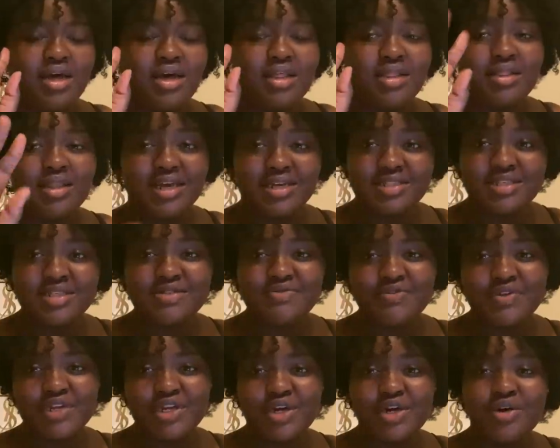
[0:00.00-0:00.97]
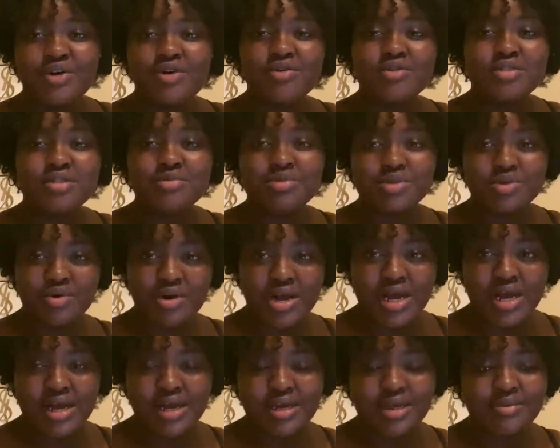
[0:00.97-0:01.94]
like this video
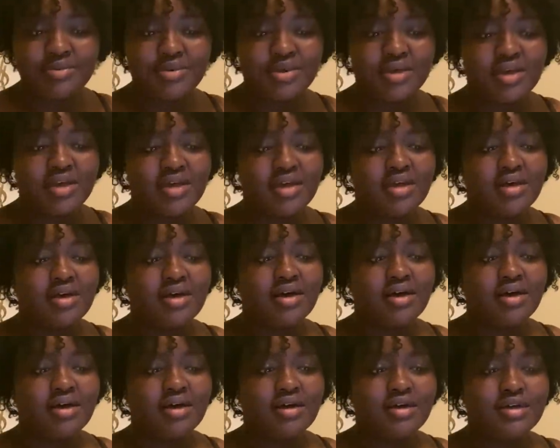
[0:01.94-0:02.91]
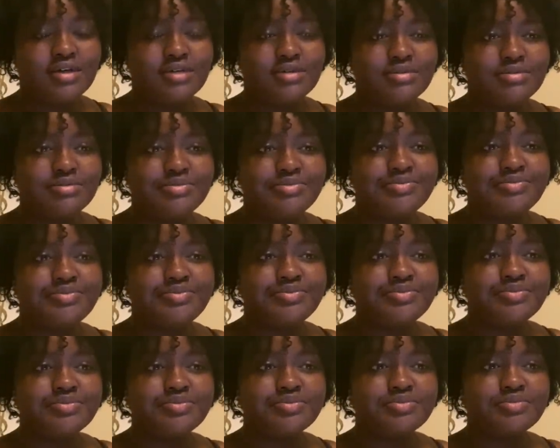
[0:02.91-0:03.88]
subscribe um
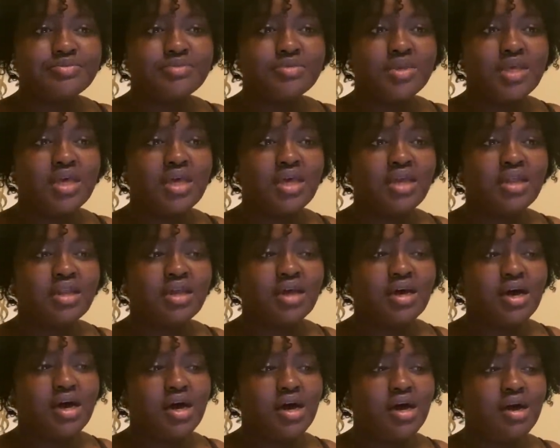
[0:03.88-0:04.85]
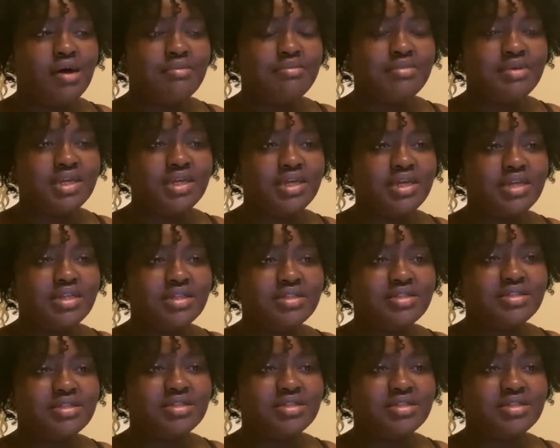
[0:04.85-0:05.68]
and comment